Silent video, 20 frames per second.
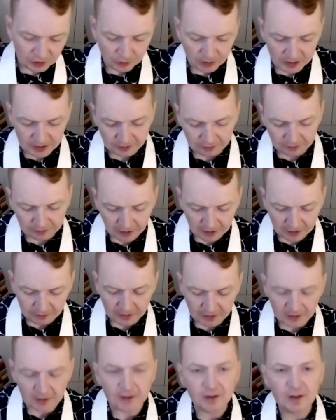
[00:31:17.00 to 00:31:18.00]
25
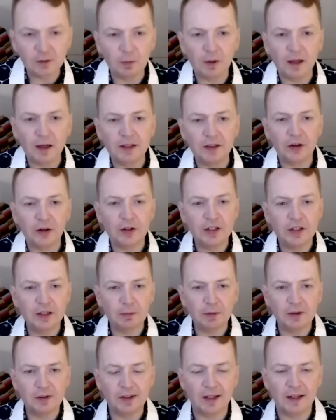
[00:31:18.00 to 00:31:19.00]
years by
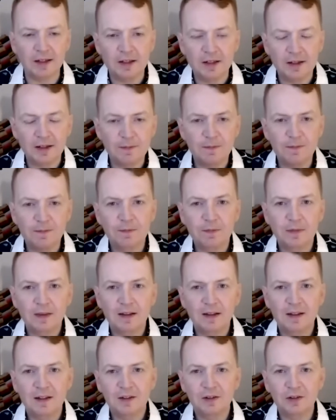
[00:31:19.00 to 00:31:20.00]
30%.
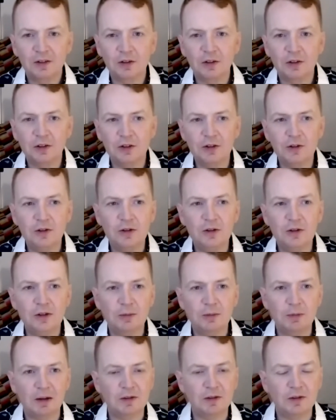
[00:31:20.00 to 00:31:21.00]
So huge
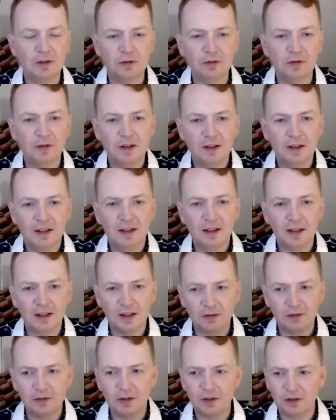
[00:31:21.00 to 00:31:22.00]
amounts of kind
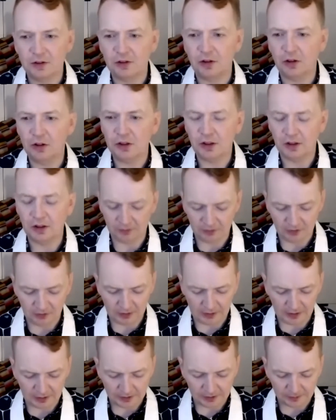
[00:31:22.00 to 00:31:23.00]
of destruction of
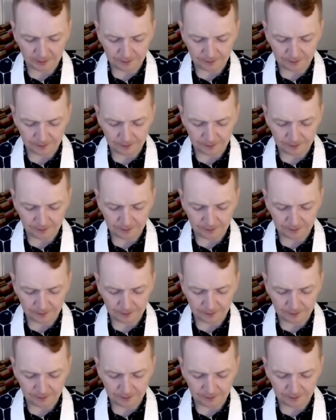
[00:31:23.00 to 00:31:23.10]
all that.